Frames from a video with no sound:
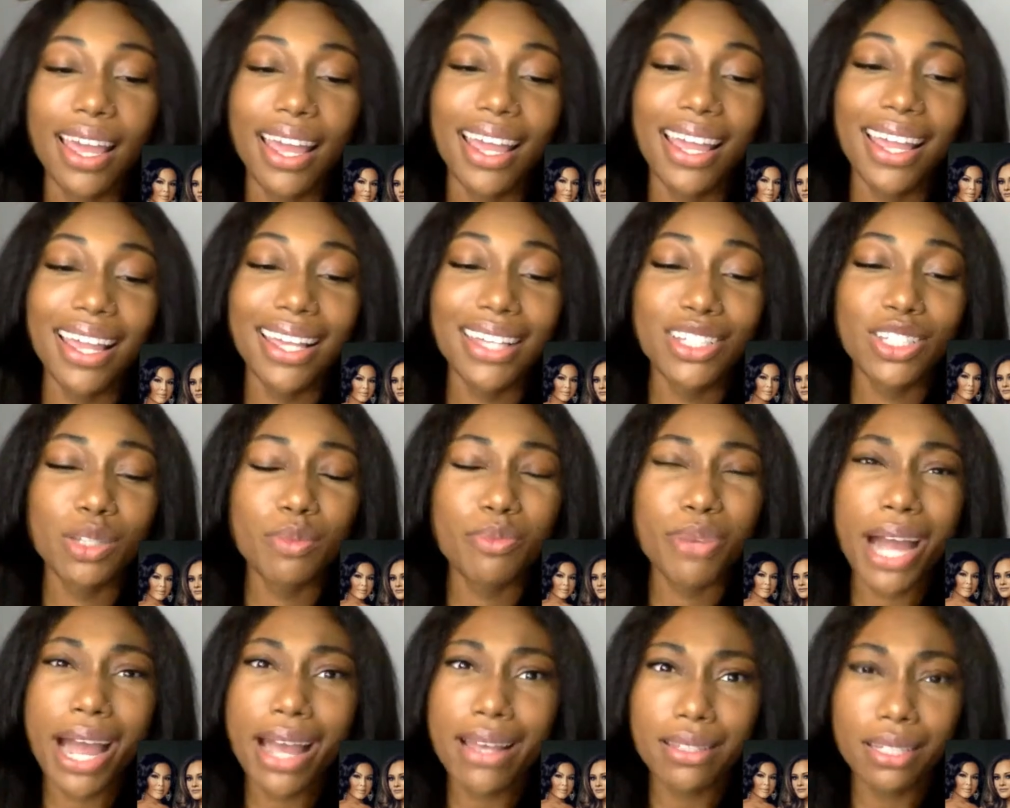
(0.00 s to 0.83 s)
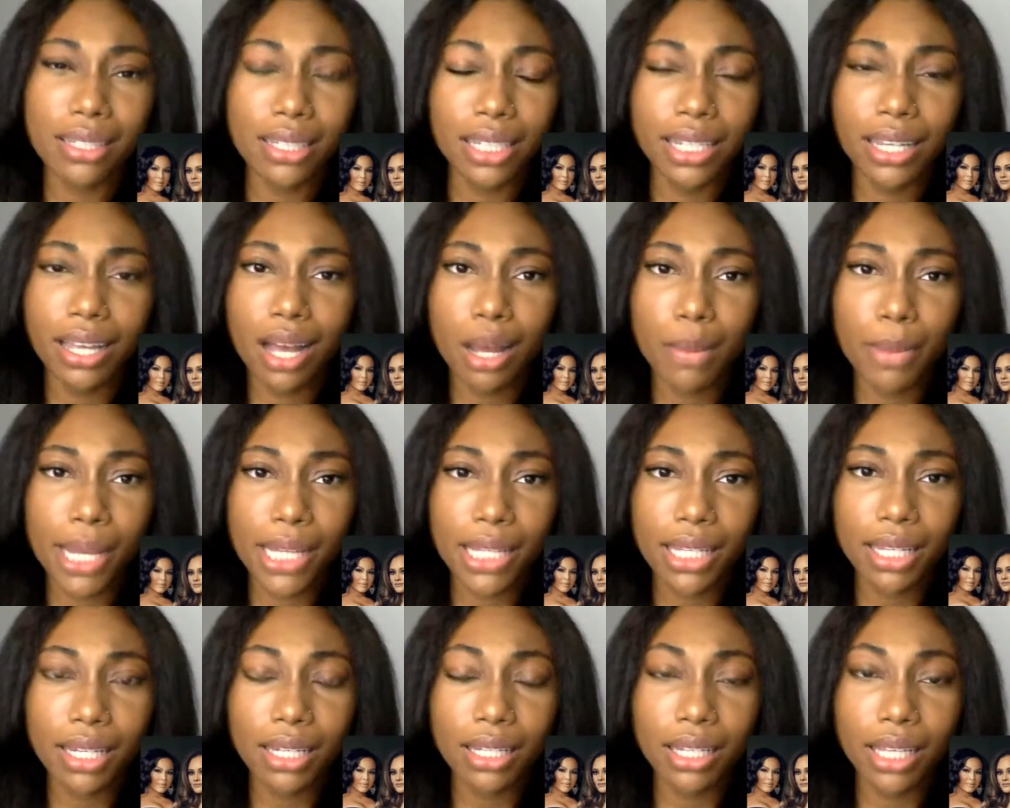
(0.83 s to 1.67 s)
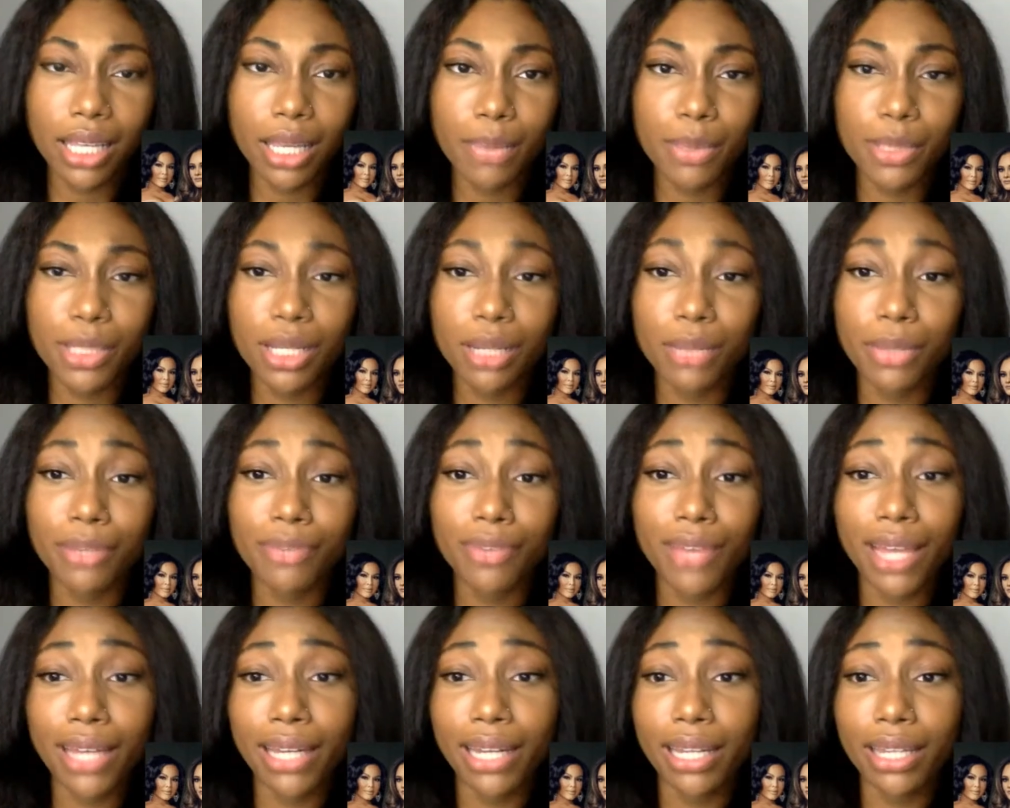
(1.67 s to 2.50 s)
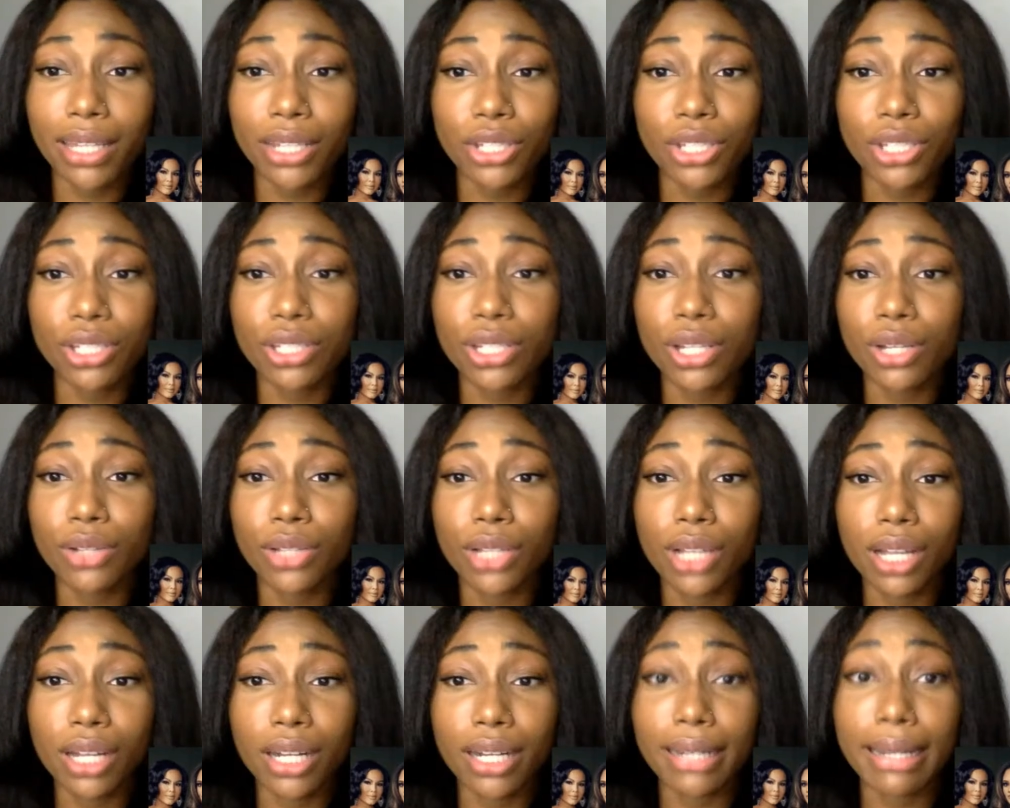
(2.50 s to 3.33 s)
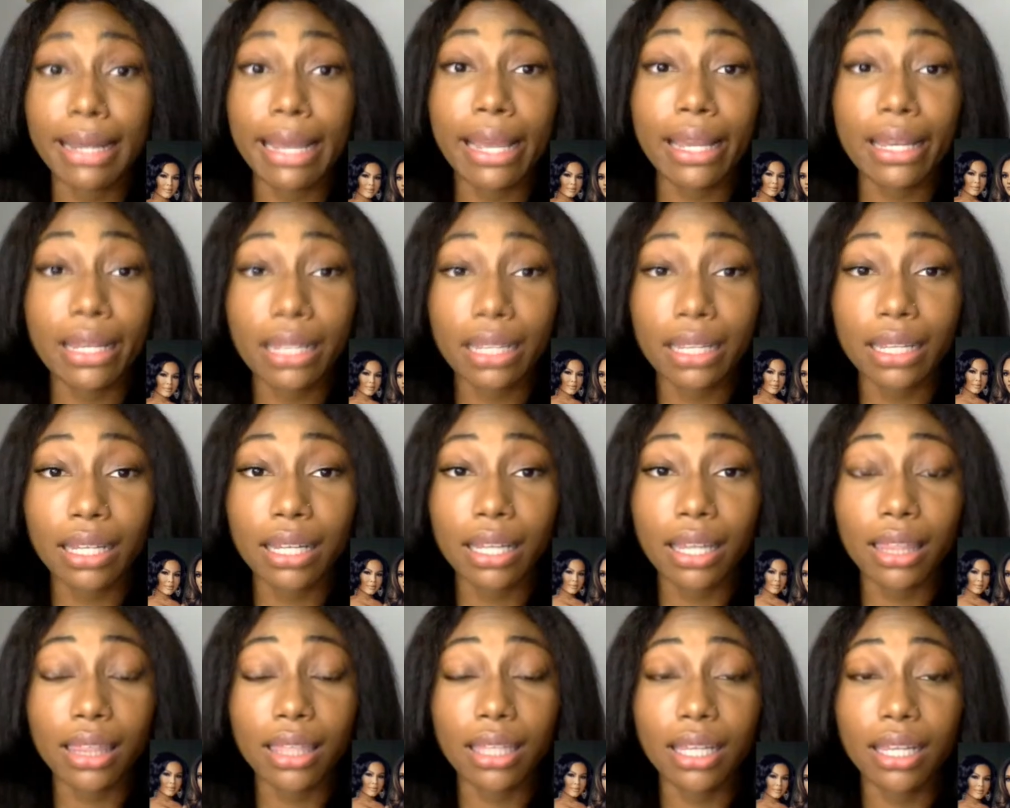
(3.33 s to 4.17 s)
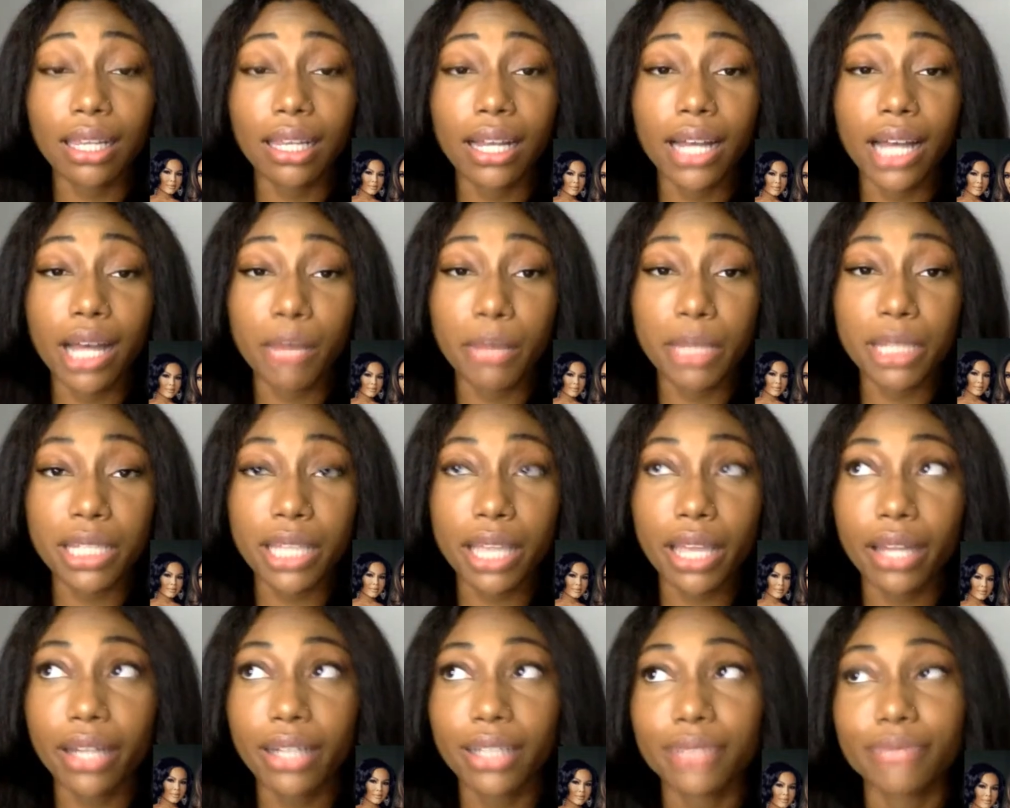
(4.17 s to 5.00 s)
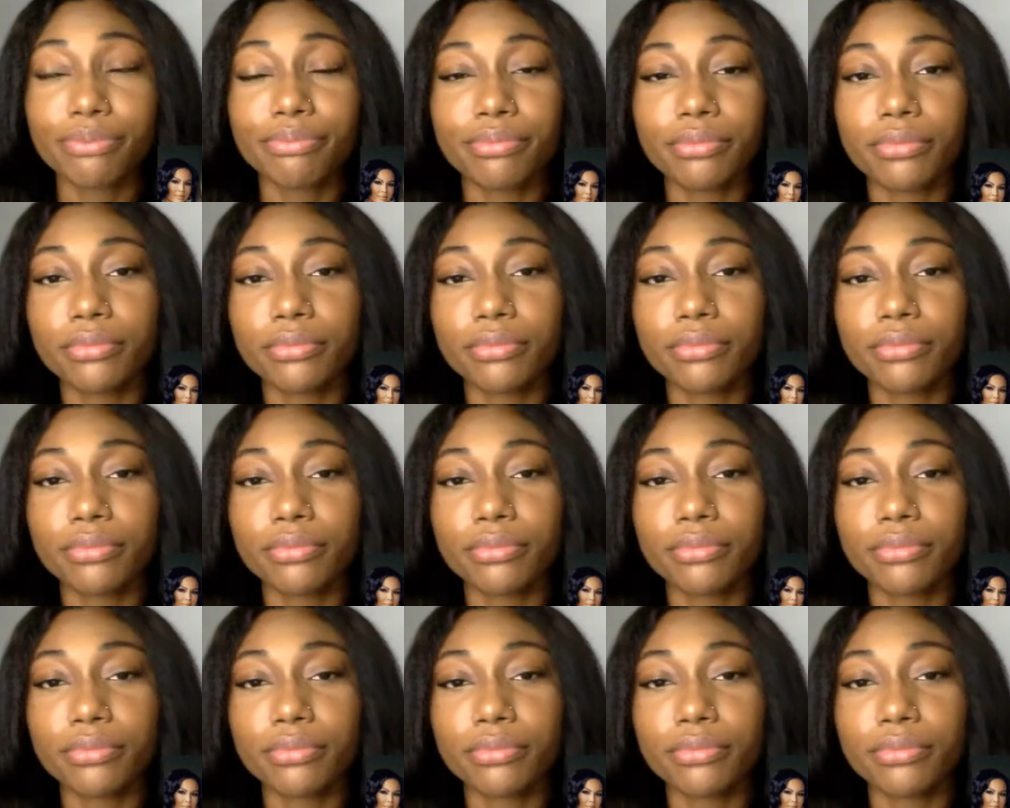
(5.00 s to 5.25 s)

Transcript: And surprisingly, y'all, by the end of the episode, we find out that she's no longer dating the commentator.